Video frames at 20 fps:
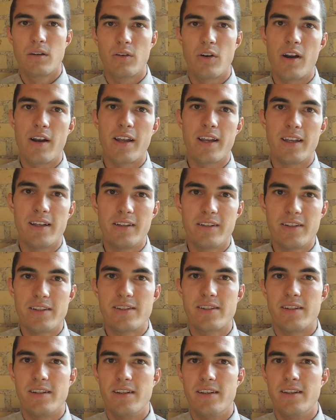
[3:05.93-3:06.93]
Chronic
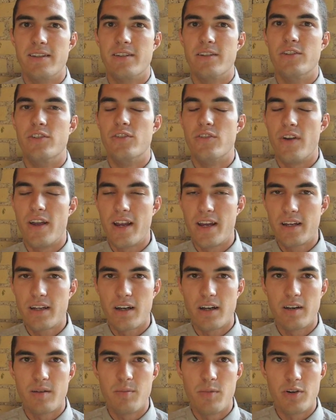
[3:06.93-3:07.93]
illness is a drain
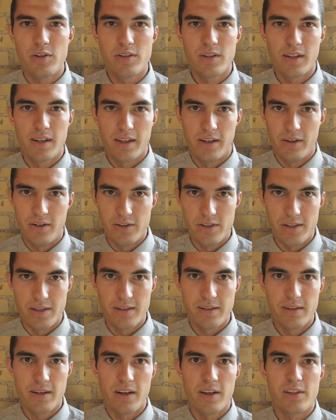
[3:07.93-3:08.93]
on emotional energy,
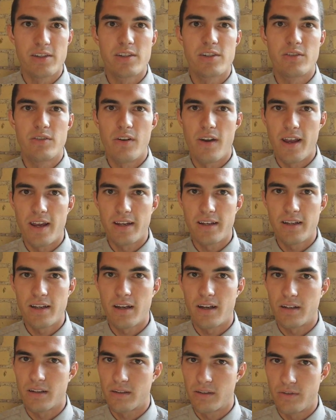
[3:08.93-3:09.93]
a strain
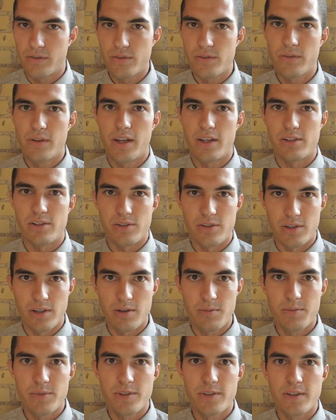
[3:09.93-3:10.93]
on close
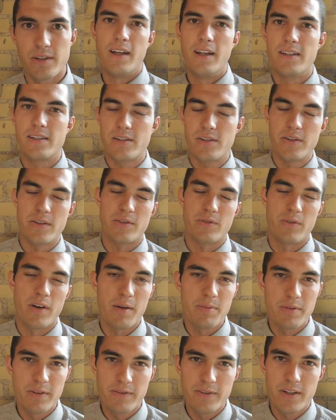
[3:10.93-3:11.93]
relationships, it's
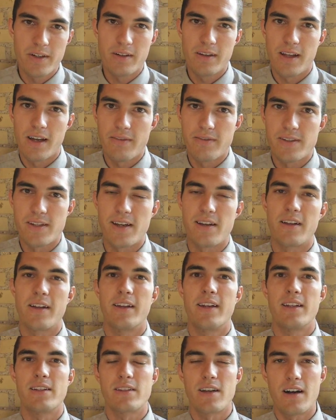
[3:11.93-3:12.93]
disruptive to your lifestyle,
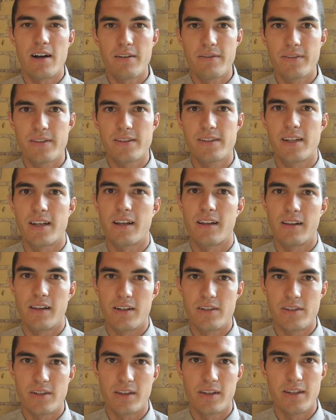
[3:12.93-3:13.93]
and it's often
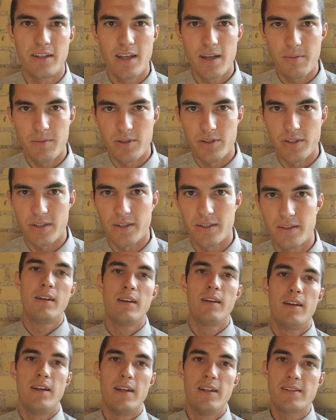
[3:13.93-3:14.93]
psychologically damaging.
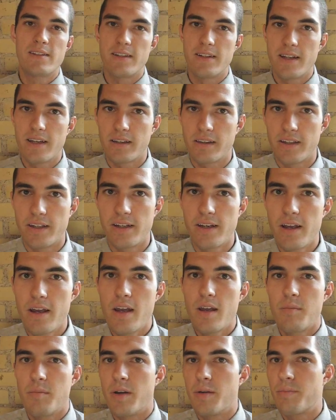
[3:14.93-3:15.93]
Incidentally,
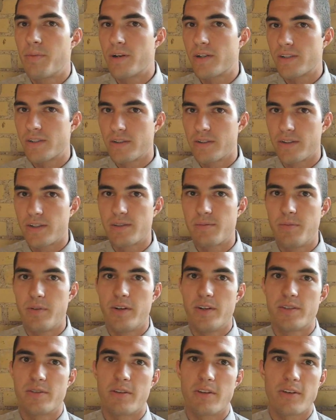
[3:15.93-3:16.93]
my personal
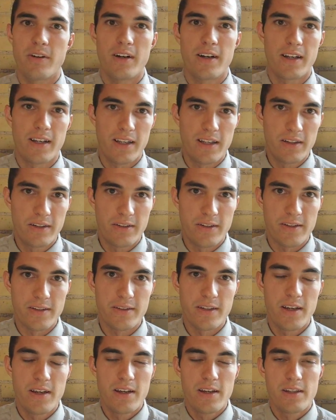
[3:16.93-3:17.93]
experience with chronic
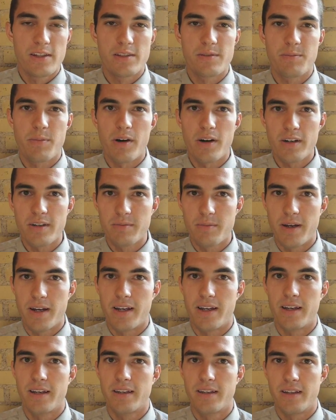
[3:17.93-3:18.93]
illness sparked
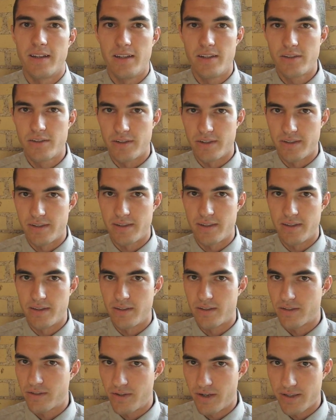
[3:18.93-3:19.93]
my interest in the
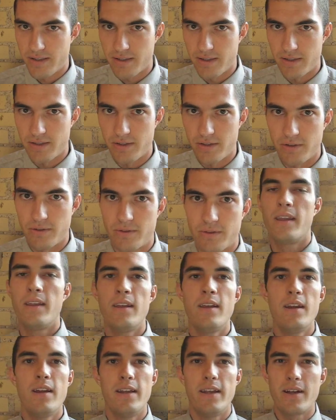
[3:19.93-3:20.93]
stress issue.
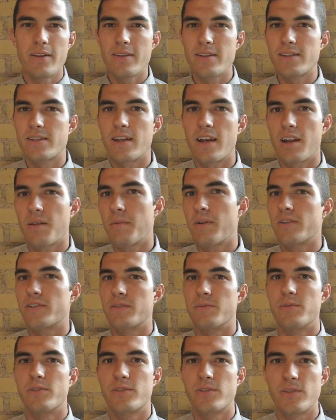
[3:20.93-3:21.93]
Now let's talk about
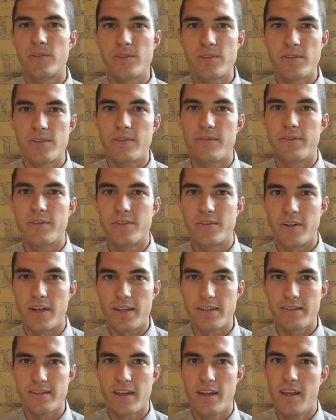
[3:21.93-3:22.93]
some sources of
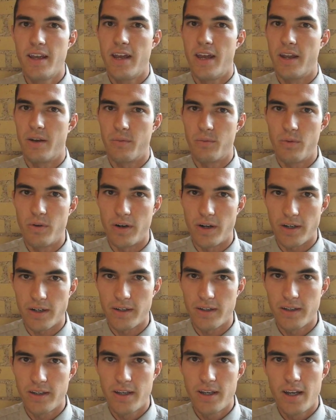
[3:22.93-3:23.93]
stress at work.
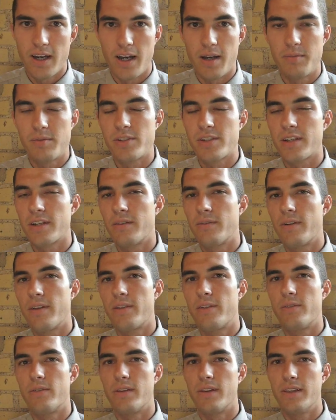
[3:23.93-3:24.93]
I'm just going to run
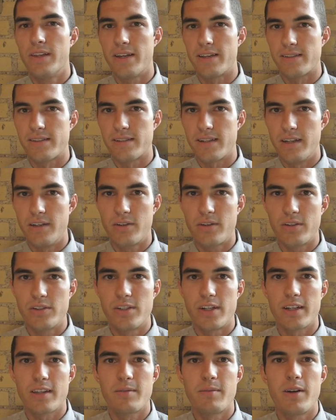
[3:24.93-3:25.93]
through a list, and you can
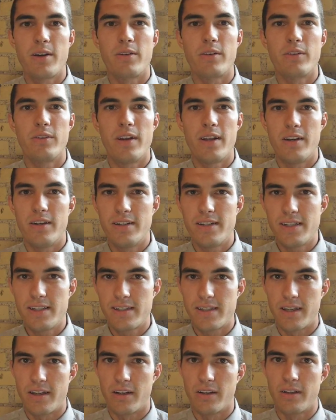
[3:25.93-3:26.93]
check them out in greater
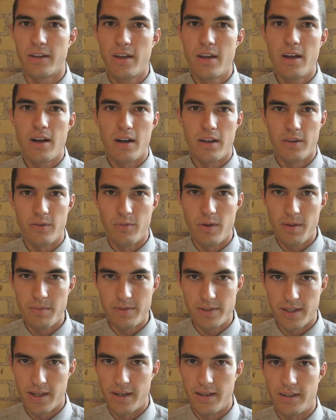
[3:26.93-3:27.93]
detail on the
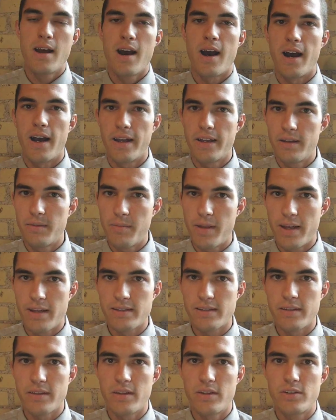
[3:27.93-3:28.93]
website. High
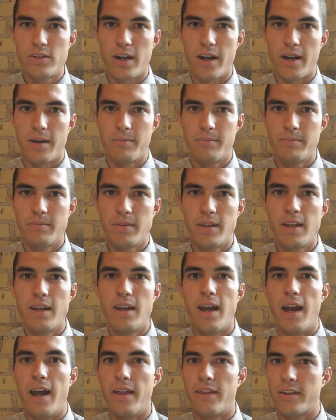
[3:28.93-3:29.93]
demands on the job,
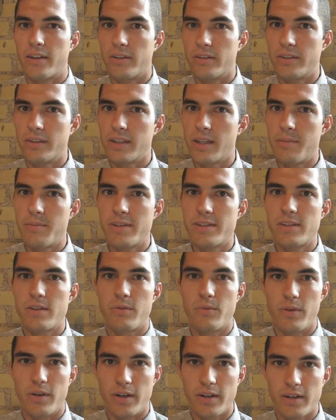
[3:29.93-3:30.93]
ethical dilemmas
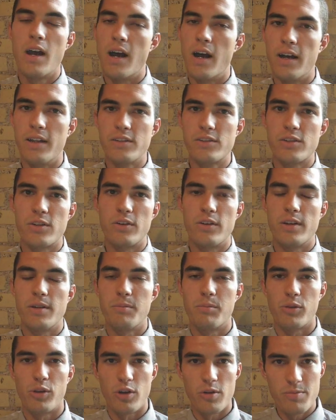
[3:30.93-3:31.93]
at work, uncertain
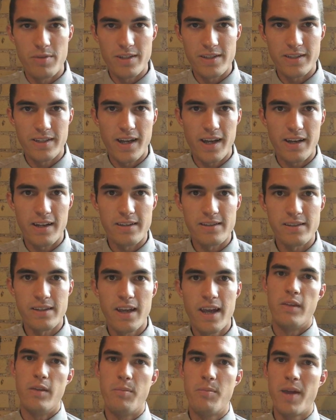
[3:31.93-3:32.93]
employment status,
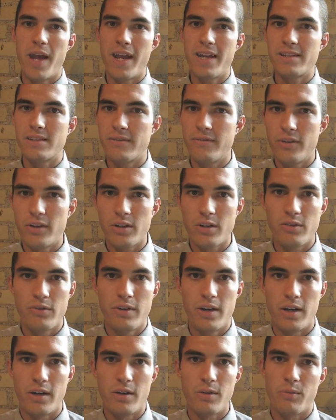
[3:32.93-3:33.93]
the pace of your
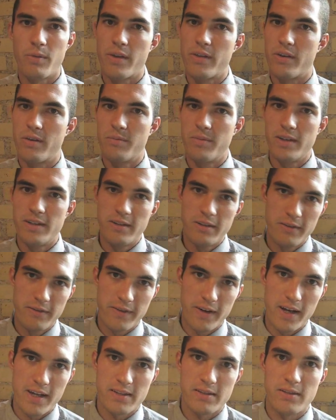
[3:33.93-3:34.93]
career, whether it be too
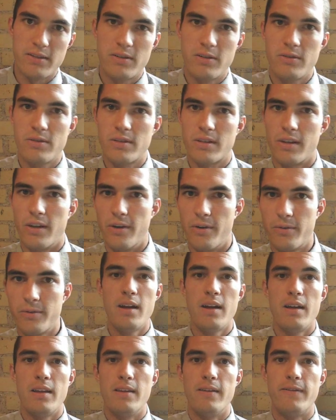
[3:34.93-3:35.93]
fast or too slow,
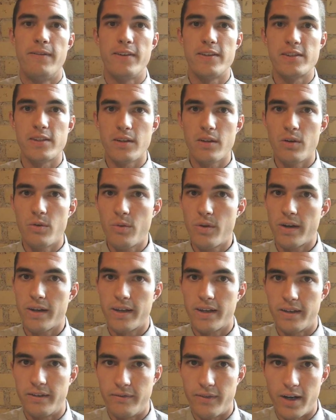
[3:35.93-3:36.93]
the physical
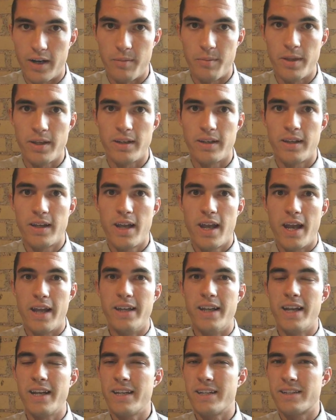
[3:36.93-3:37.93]
working environment,
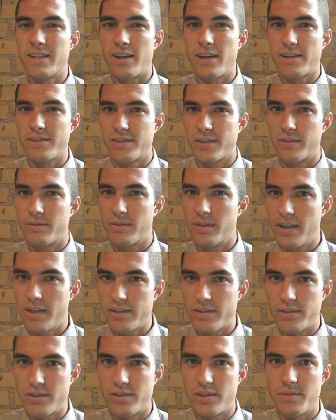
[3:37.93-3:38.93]
and any toxic
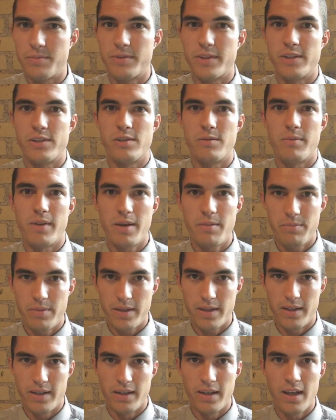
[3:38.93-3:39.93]
relationships that you might
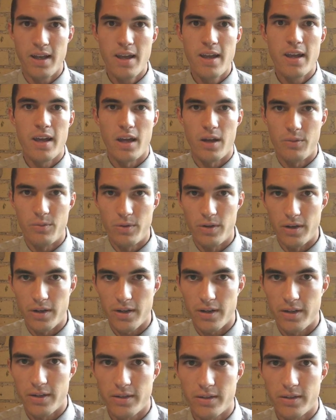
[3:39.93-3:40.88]
be in at work.